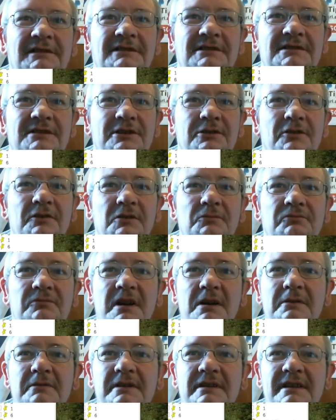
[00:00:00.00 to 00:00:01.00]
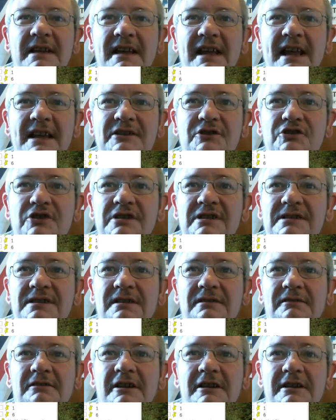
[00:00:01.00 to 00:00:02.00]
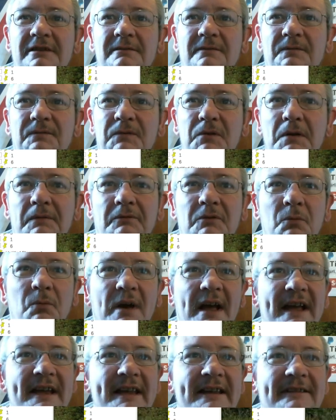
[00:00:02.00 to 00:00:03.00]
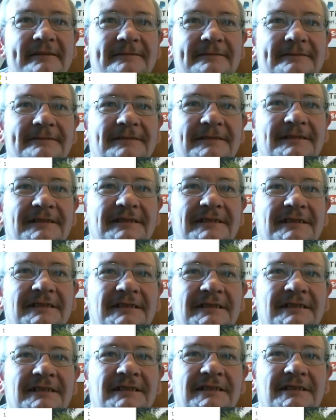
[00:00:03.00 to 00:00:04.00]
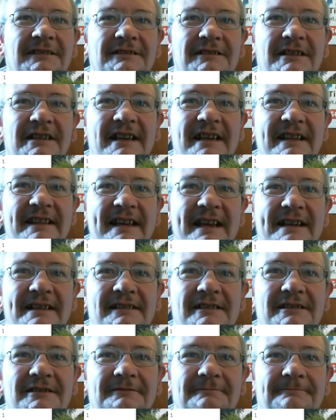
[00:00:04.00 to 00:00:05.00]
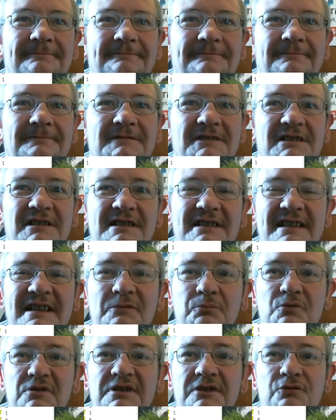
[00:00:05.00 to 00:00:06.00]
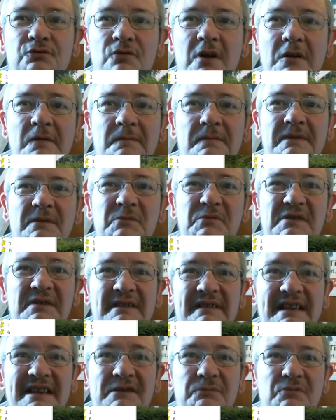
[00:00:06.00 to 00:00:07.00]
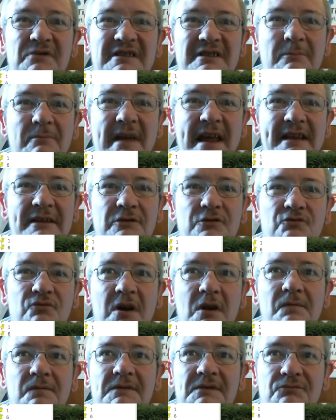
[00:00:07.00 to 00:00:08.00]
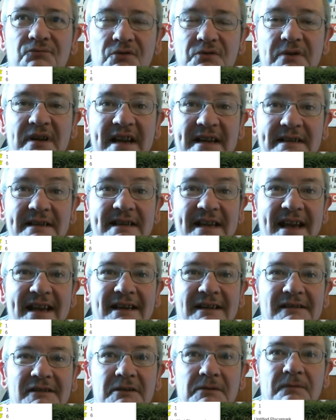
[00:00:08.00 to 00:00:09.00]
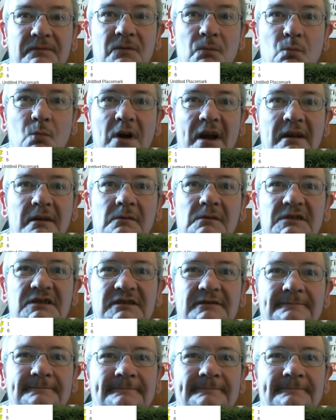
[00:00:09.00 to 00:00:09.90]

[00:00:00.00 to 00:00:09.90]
So you've got the road and the hedge is like further away. Look at it there, look. Because this was this was the main drover's route into England from Wales.